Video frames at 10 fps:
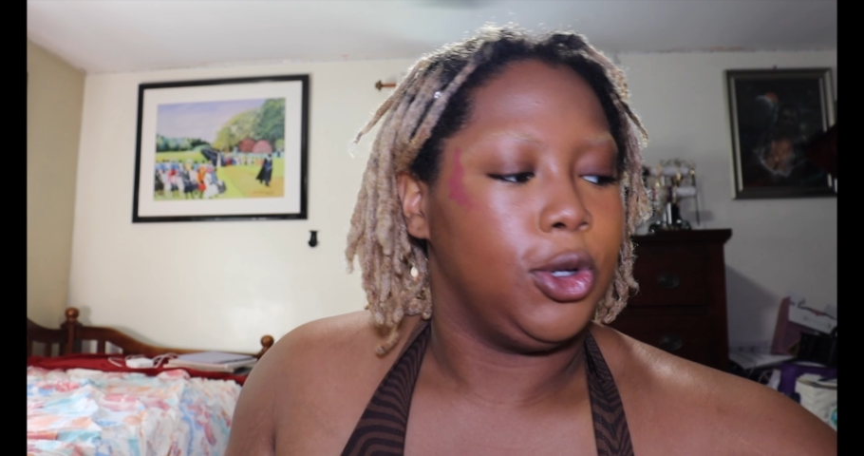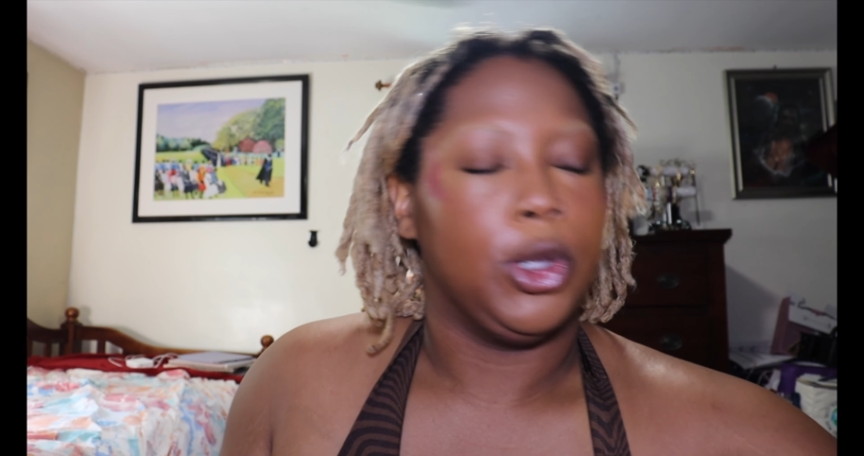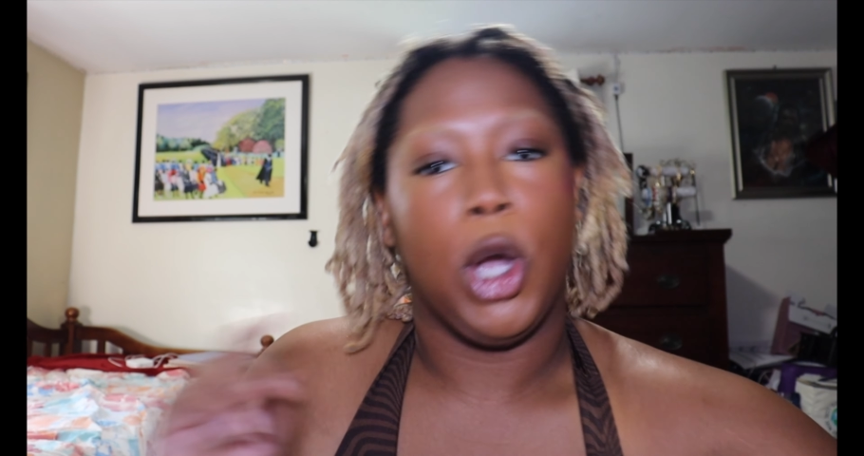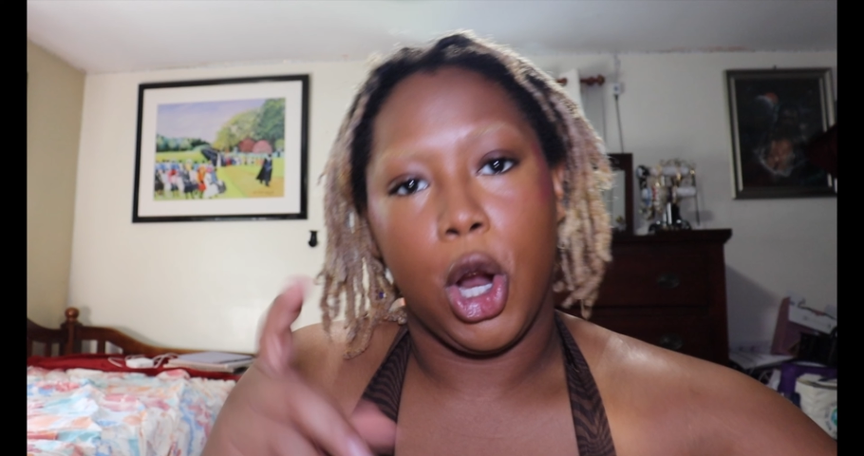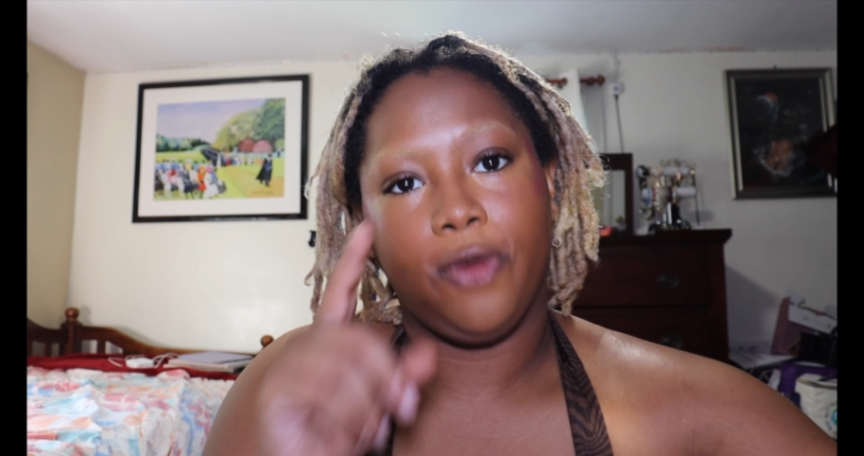
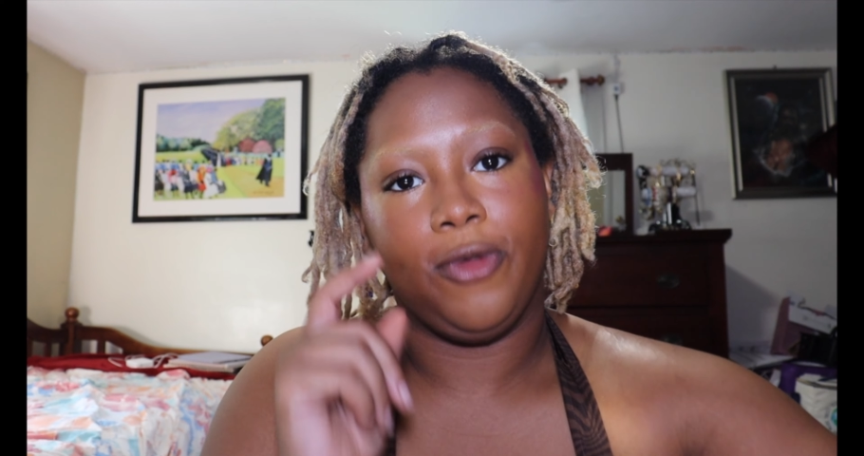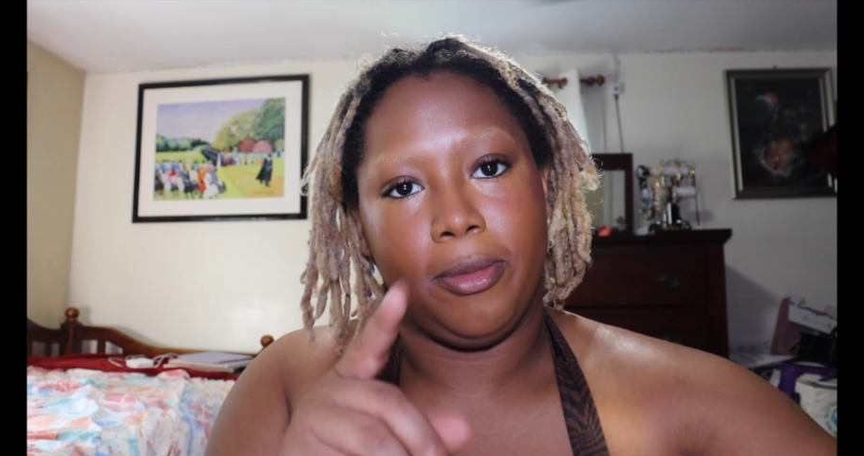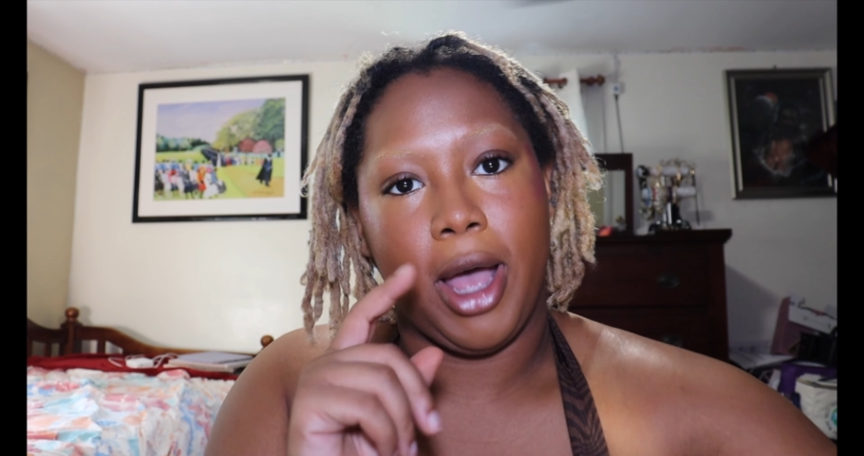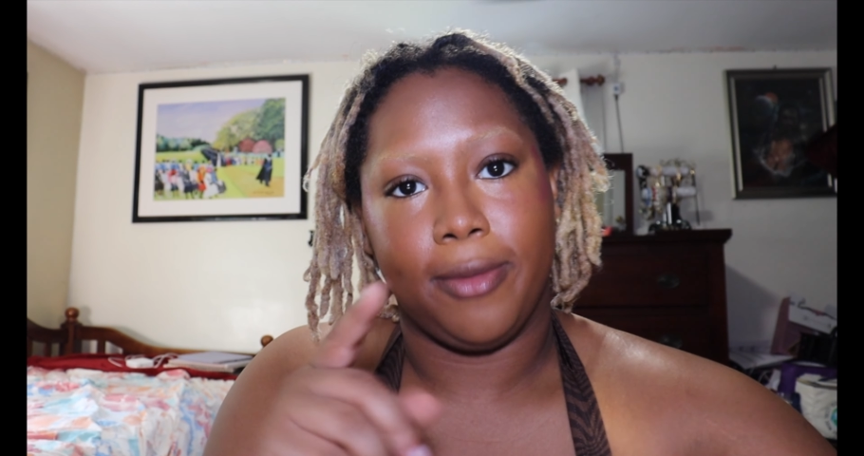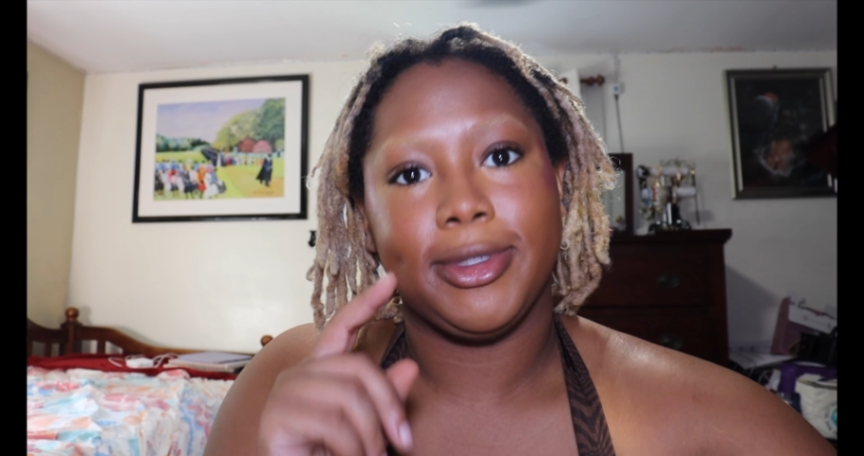Learn
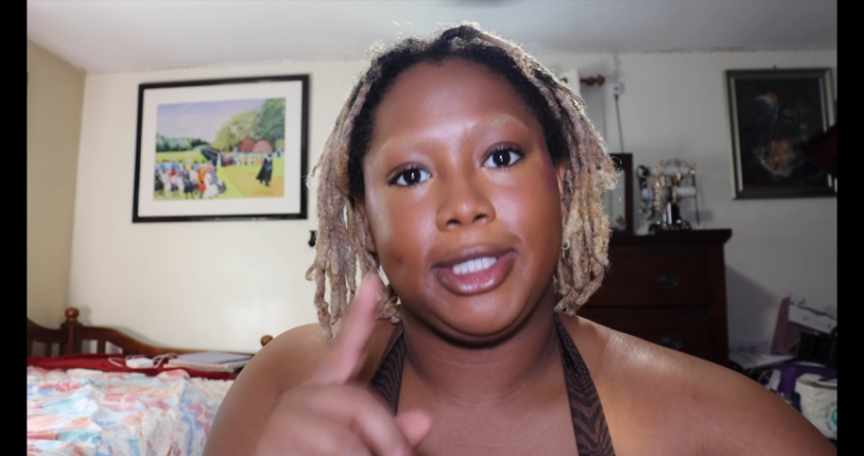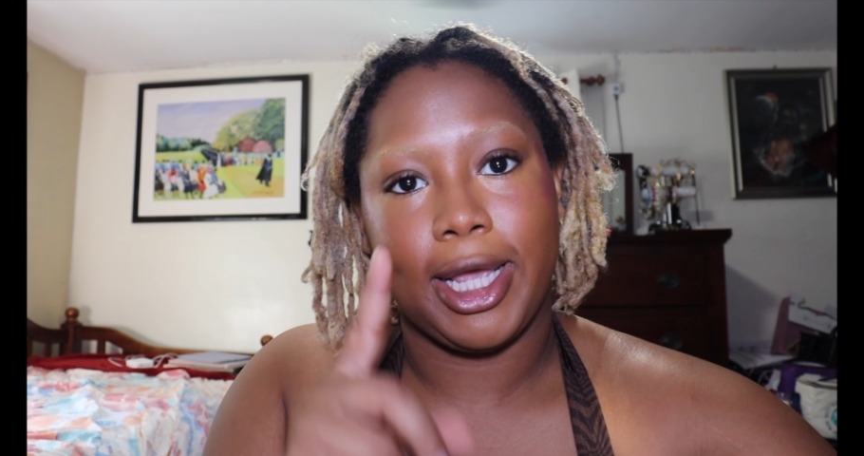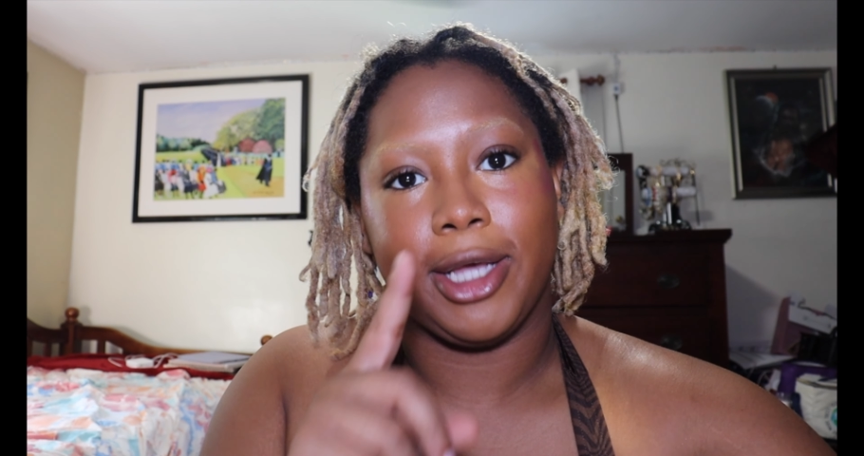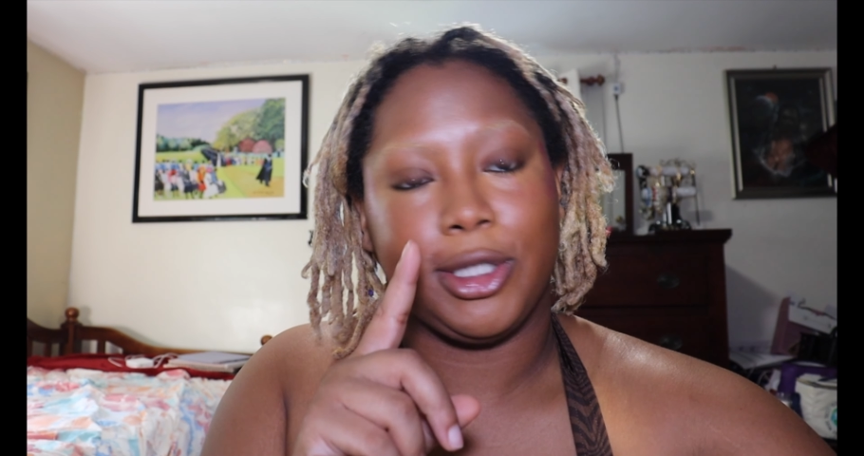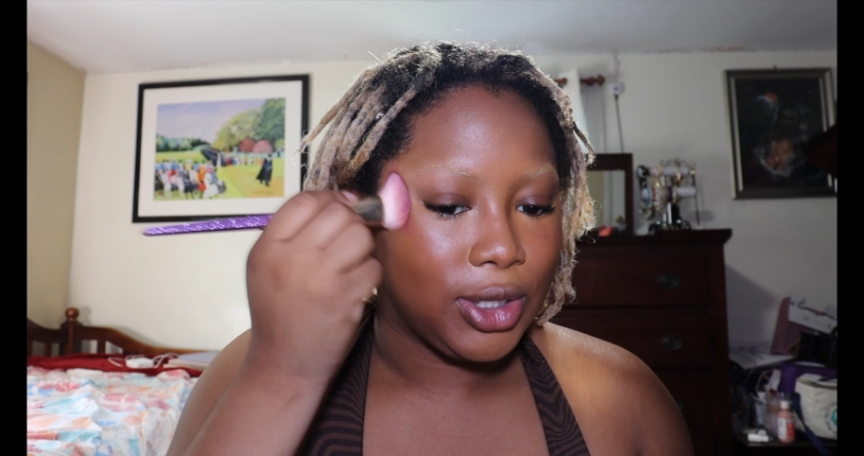from my mistakes.